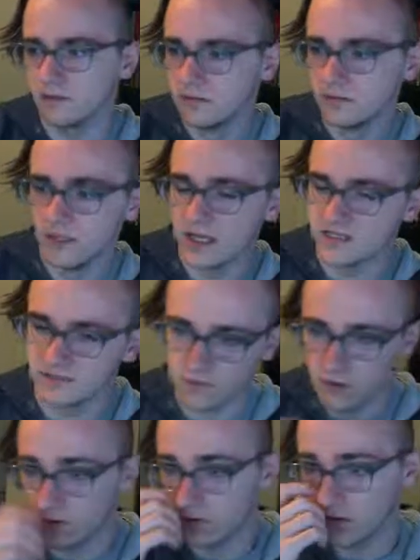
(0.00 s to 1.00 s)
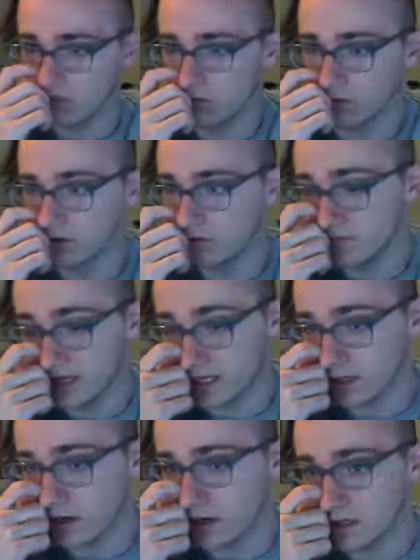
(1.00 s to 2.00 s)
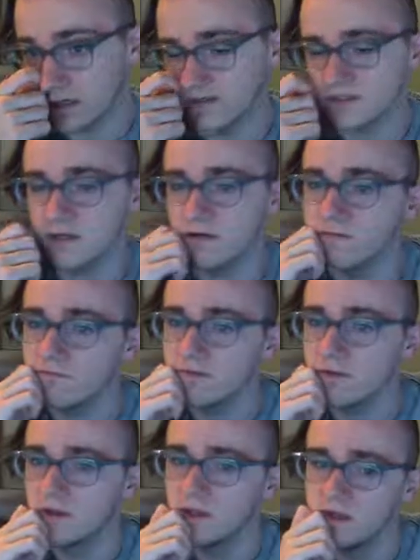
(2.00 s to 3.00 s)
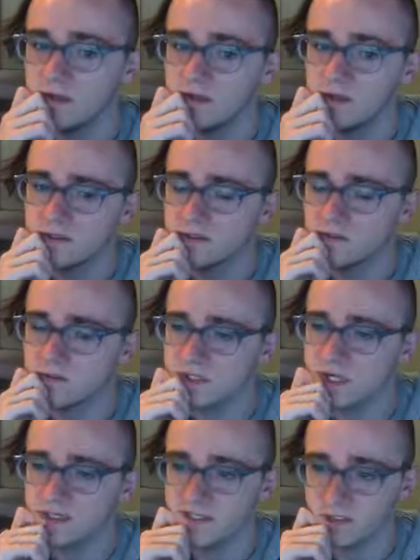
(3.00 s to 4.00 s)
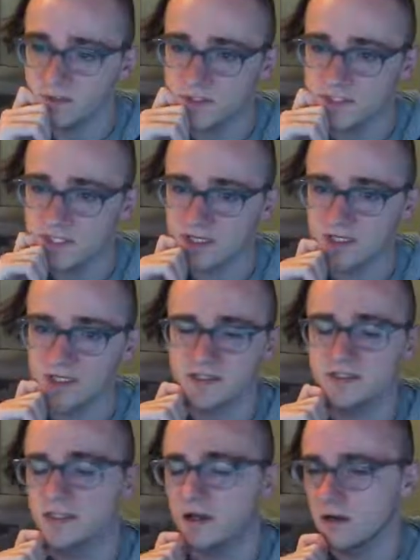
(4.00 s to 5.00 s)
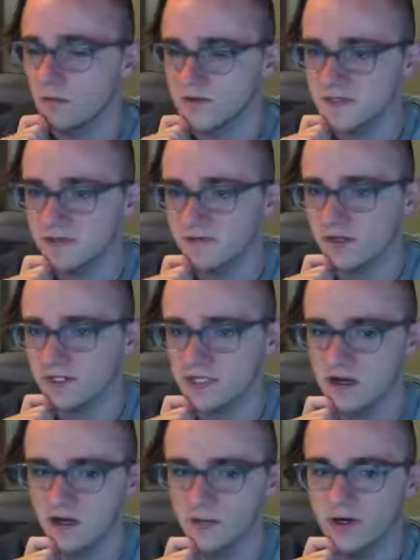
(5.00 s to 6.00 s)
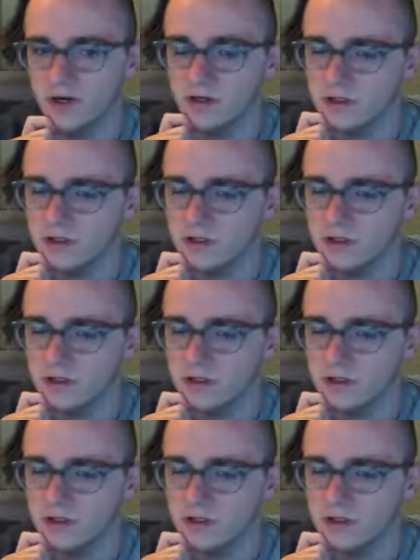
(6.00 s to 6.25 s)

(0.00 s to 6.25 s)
lines of code or making art and stuff. So it's not as interesting, and it's not always stuff I can talk about.